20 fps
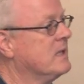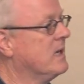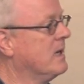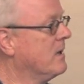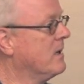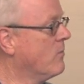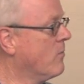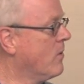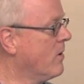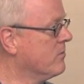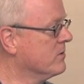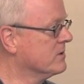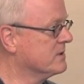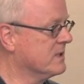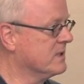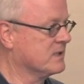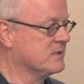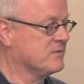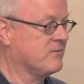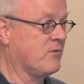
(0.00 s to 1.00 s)
and what was
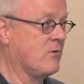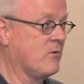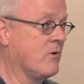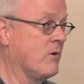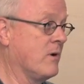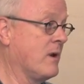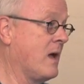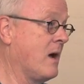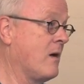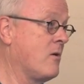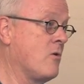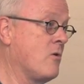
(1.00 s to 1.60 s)
sex for and